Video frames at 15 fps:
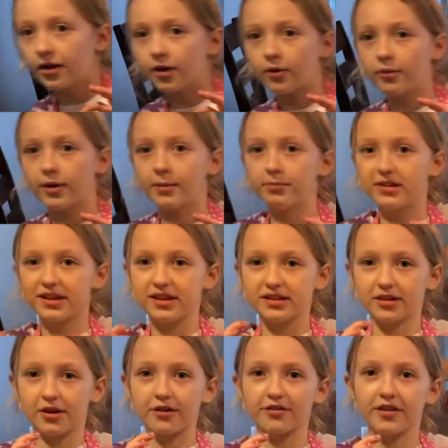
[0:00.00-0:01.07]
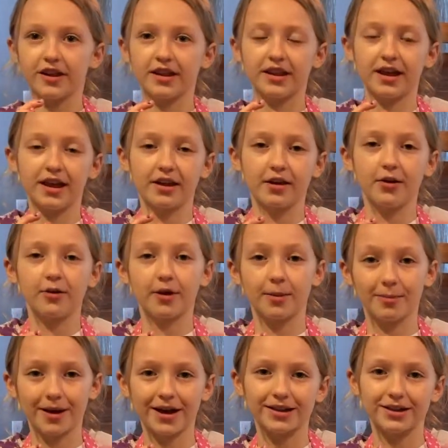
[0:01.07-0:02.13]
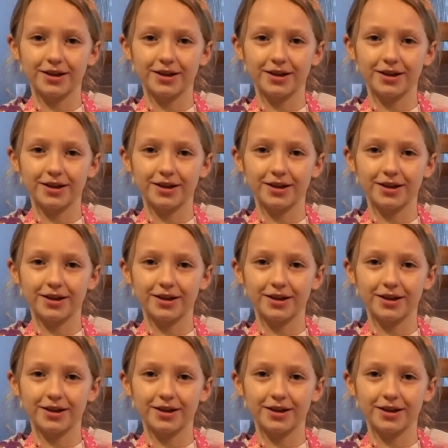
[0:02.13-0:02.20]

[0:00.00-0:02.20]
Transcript: I'll wipe these off and then I'll get back